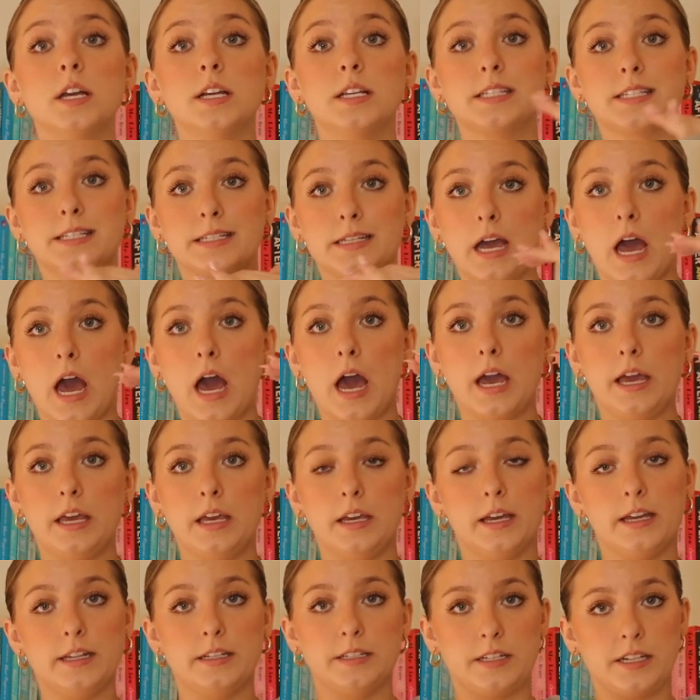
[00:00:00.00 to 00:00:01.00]

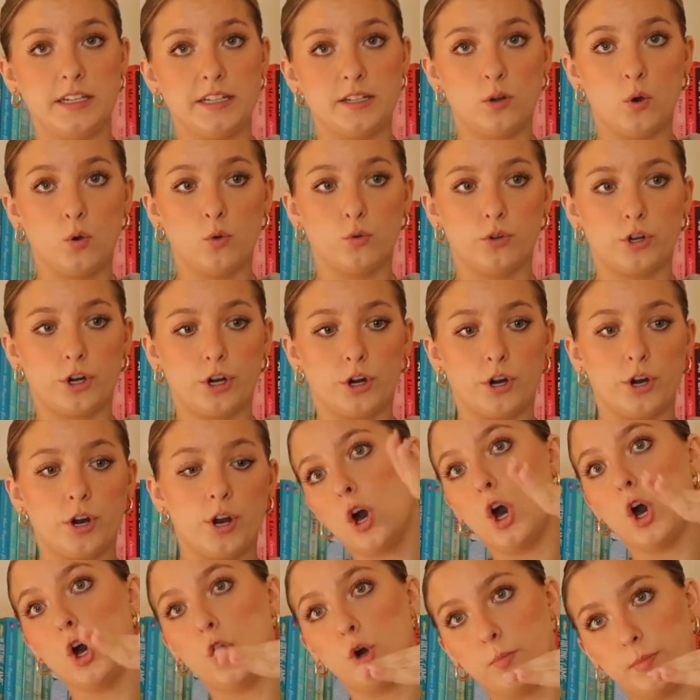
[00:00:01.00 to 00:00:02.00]
Sky and Dean Holder.
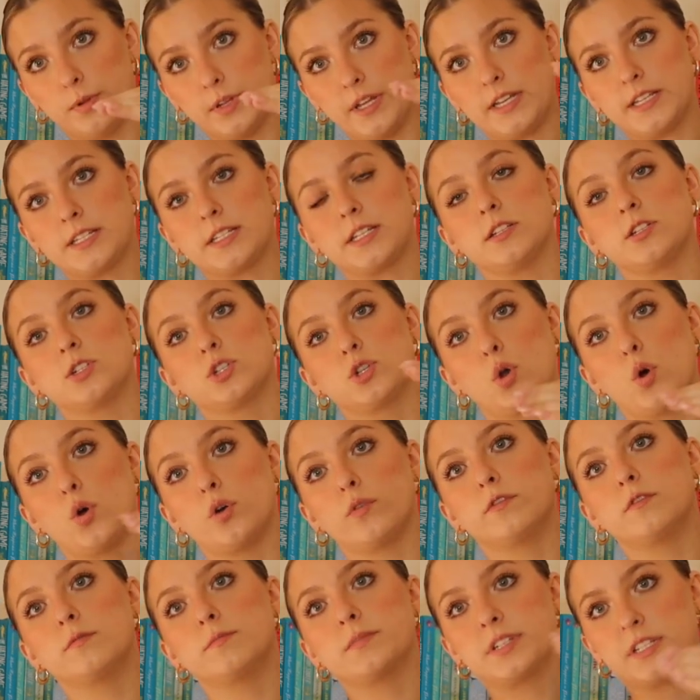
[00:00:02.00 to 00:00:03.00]
Hopeless is
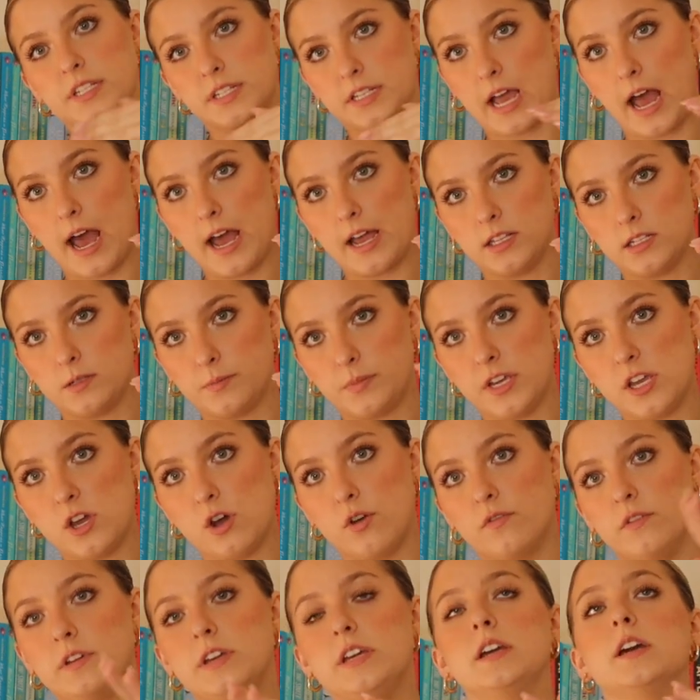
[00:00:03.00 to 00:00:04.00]
told from Sky's
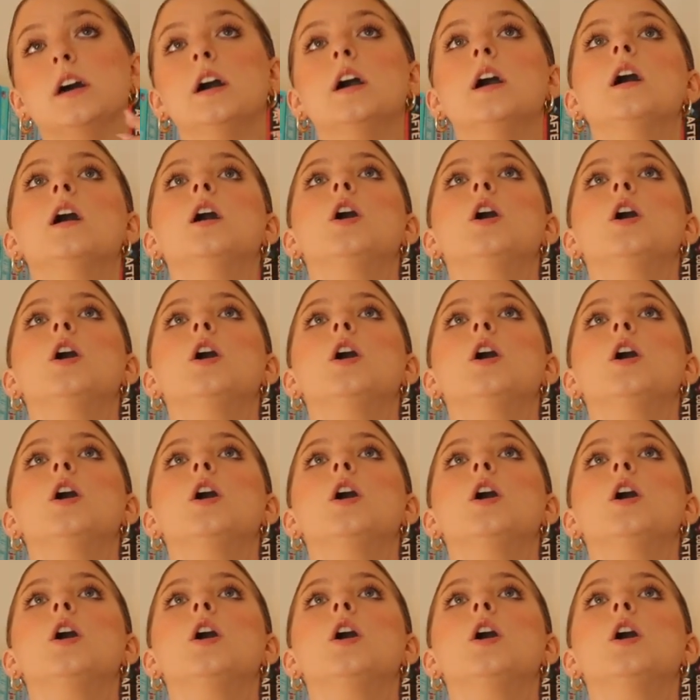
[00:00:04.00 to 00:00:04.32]
POV.